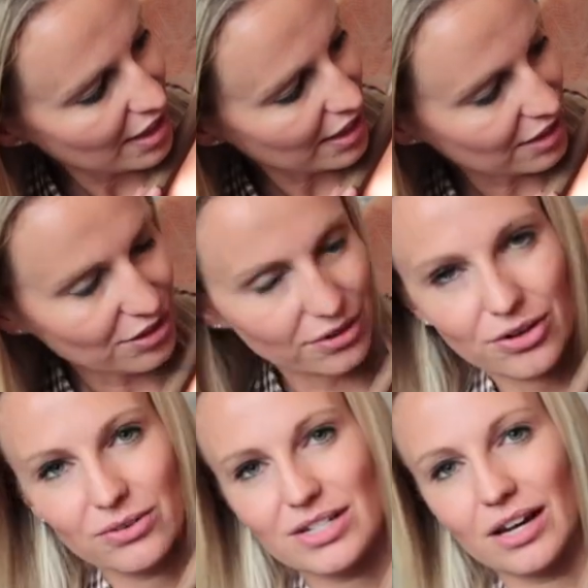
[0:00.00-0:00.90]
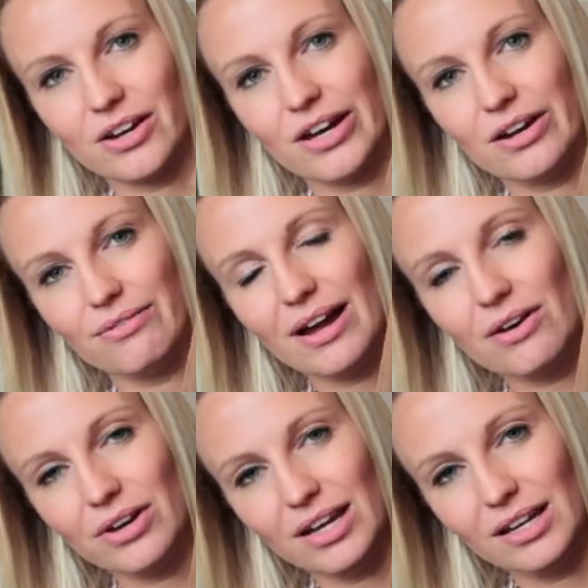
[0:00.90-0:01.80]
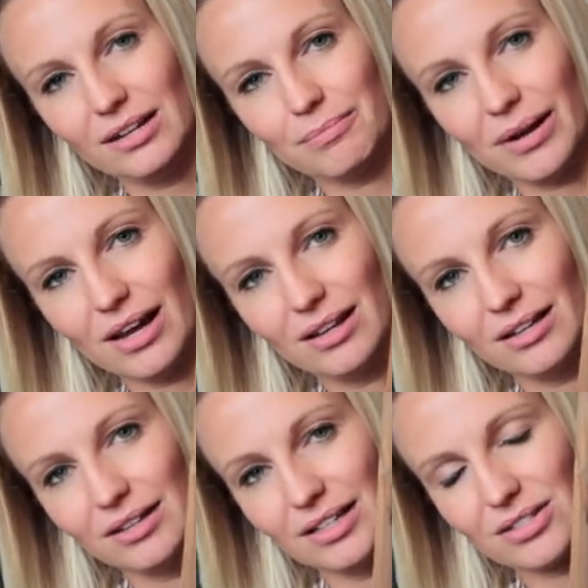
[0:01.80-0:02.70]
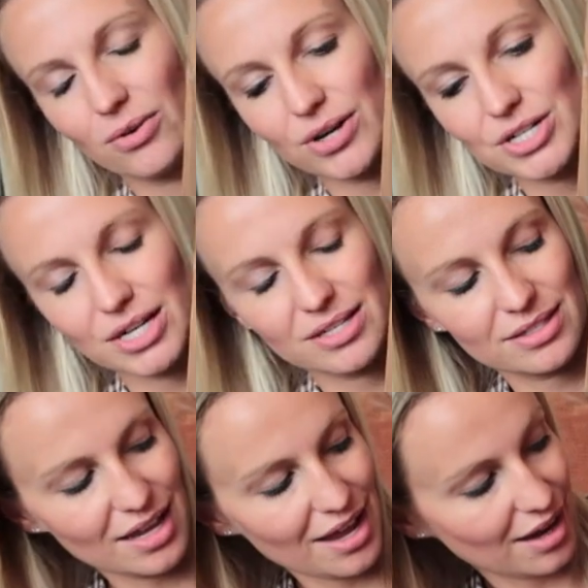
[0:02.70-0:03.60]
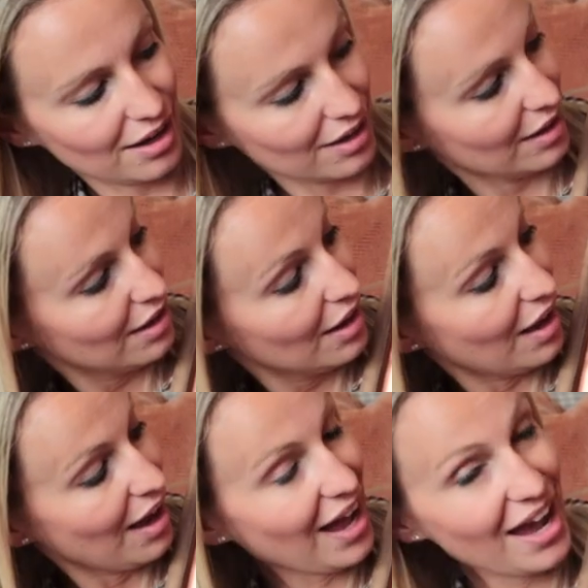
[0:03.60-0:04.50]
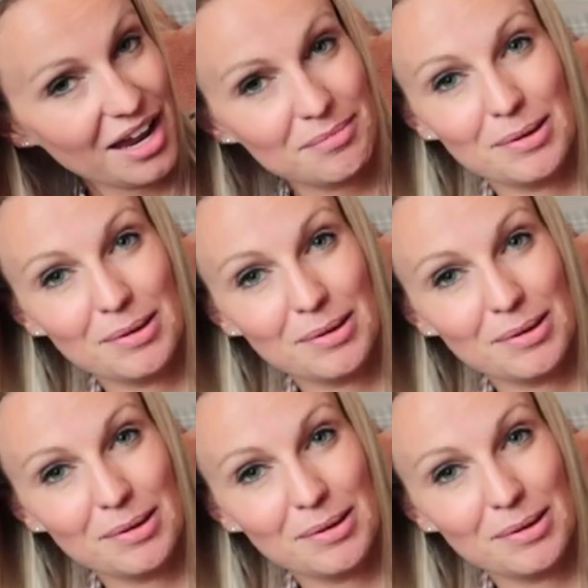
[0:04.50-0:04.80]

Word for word: and you know, decorate around it, but it's gorgeous and I am